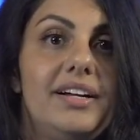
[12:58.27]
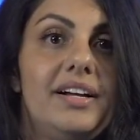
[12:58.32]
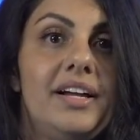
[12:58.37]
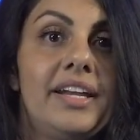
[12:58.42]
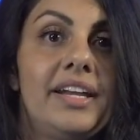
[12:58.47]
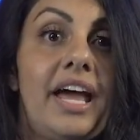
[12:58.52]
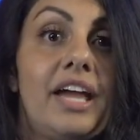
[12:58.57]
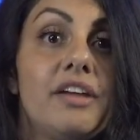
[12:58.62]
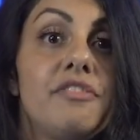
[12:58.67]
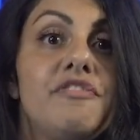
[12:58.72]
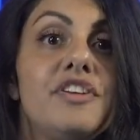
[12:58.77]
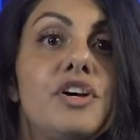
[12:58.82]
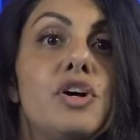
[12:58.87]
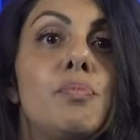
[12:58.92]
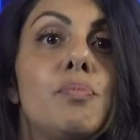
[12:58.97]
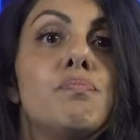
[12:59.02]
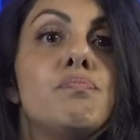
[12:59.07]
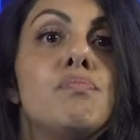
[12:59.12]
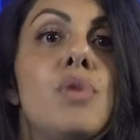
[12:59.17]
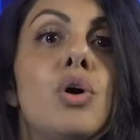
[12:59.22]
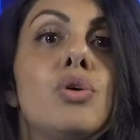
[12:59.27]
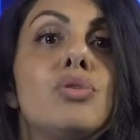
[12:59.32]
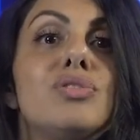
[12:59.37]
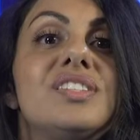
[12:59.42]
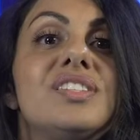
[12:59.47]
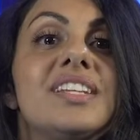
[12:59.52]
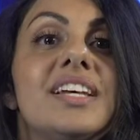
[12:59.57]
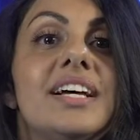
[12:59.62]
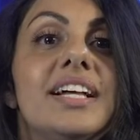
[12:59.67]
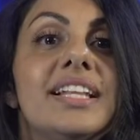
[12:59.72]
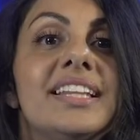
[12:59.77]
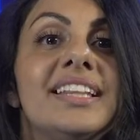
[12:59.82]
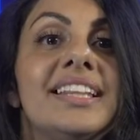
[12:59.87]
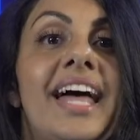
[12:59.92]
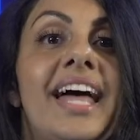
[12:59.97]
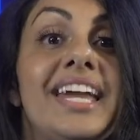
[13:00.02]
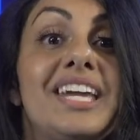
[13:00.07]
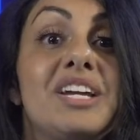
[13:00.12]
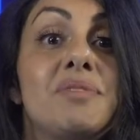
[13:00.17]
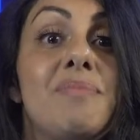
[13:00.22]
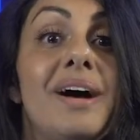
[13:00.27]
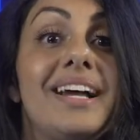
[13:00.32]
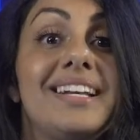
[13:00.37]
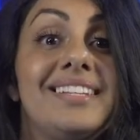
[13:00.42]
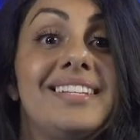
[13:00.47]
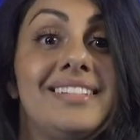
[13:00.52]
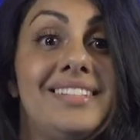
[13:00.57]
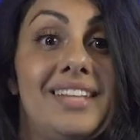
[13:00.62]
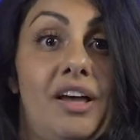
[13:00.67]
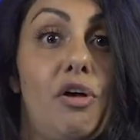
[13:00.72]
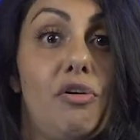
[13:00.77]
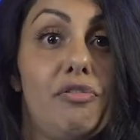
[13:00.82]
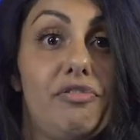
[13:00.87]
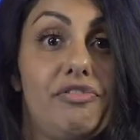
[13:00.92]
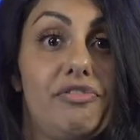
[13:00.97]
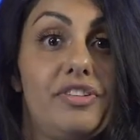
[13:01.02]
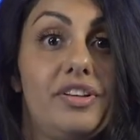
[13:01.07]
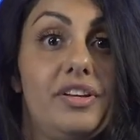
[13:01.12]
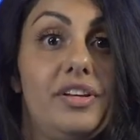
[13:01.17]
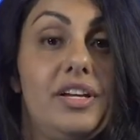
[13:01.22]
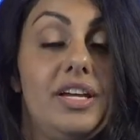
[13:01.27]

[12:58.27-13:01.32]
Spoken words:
And I feel most like myself